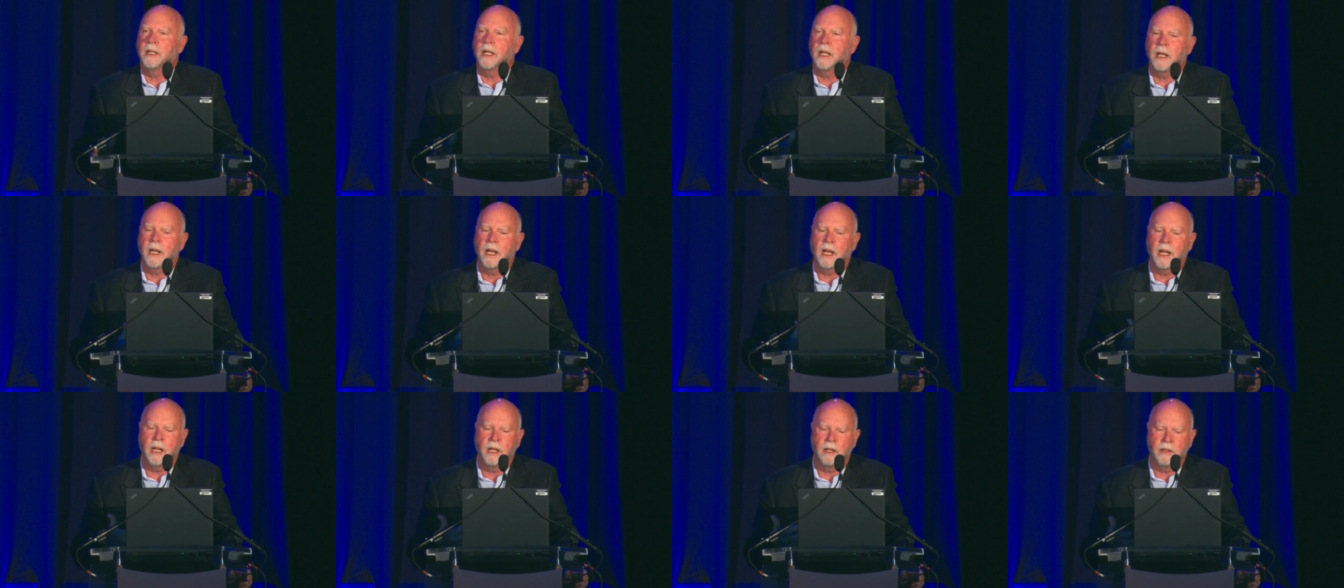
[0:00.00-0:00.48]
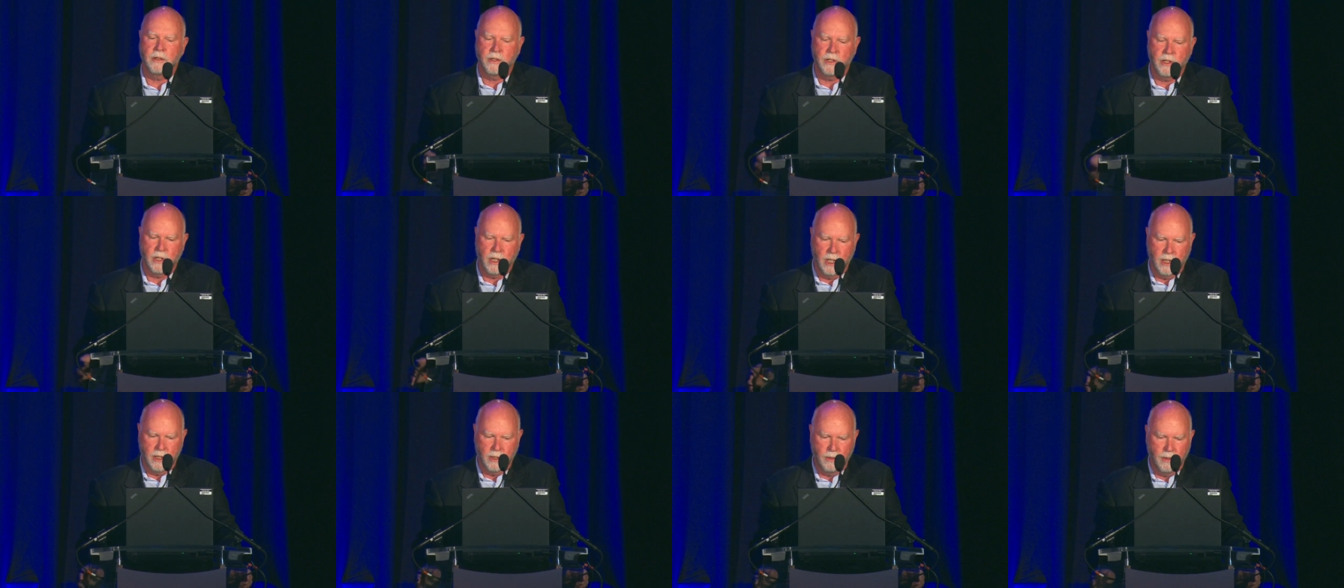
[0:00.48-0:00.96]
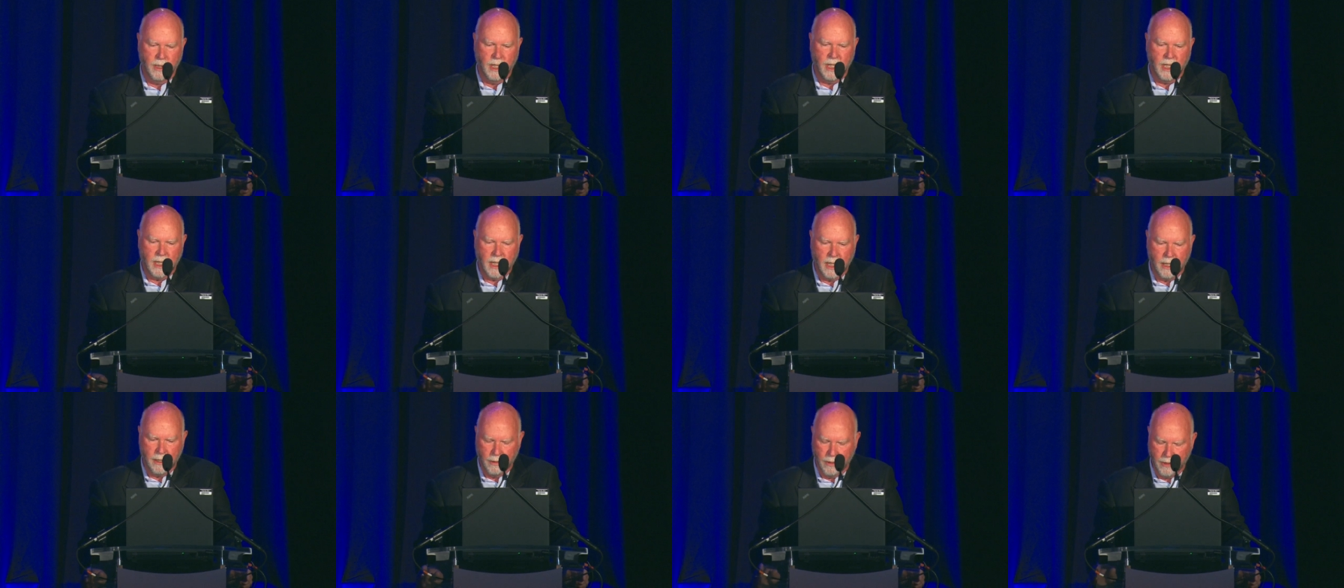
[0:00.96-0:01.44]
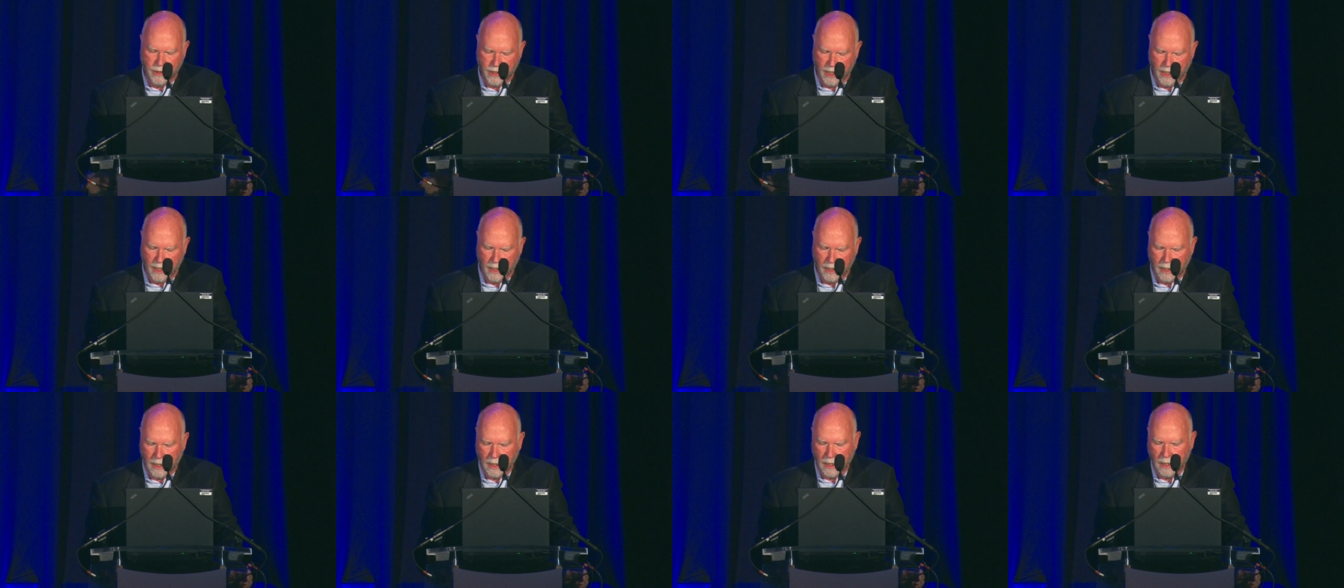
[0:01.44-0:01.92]
that has a unique
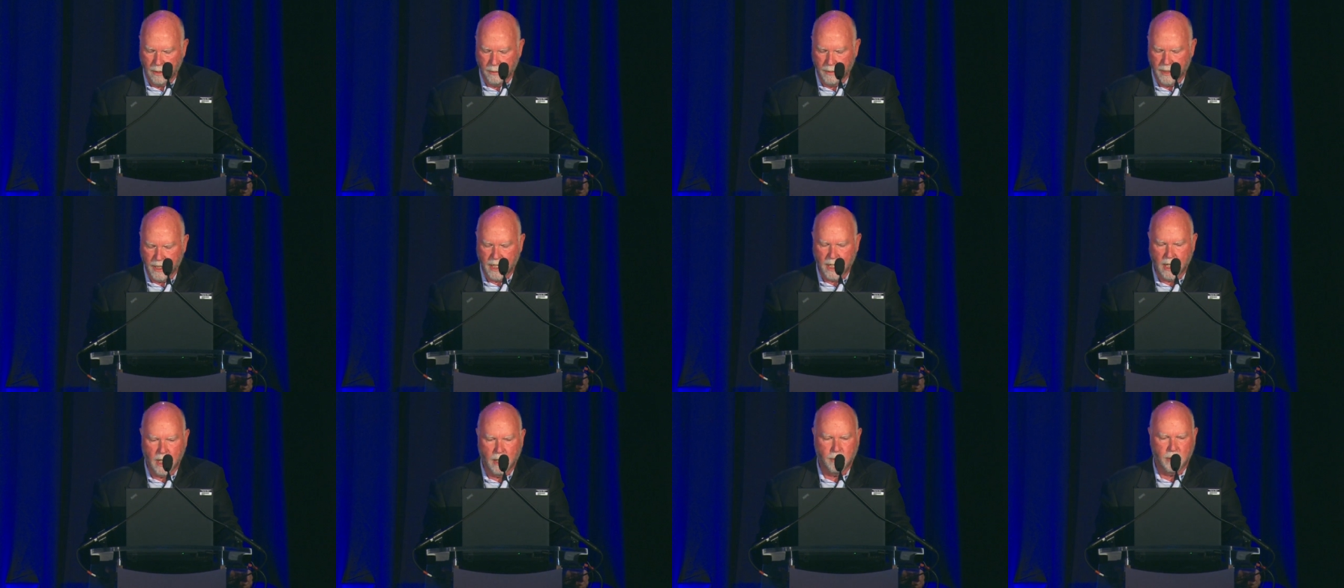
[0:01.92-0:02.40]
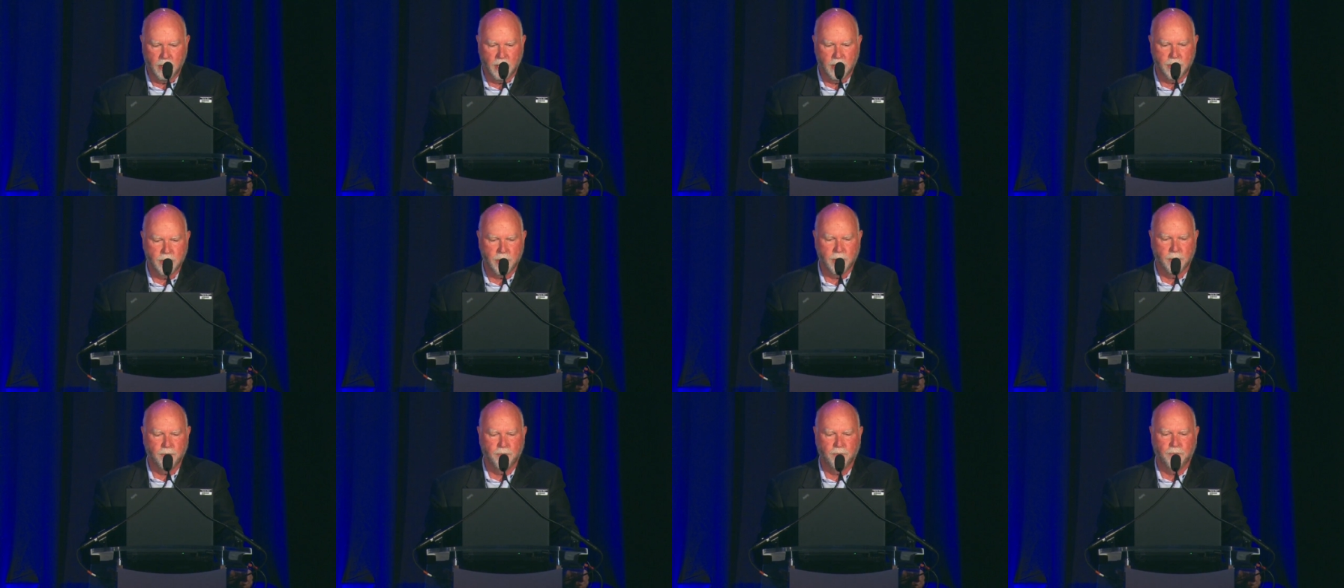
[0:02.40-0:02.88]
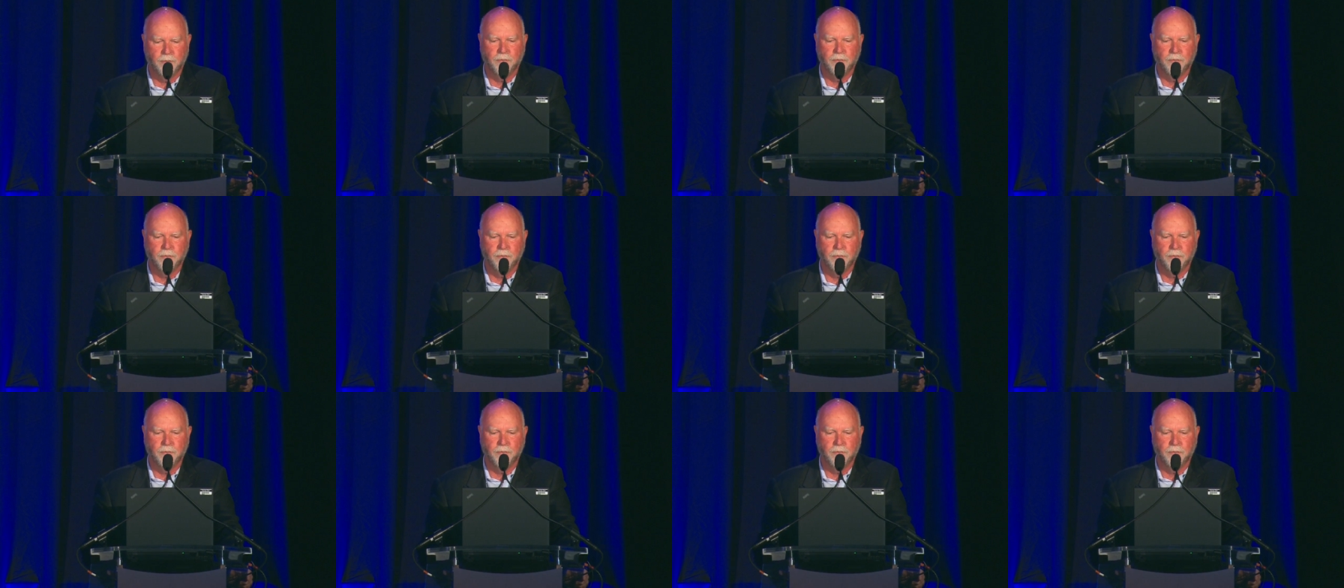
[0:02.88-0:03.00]
energy uh, metabolism.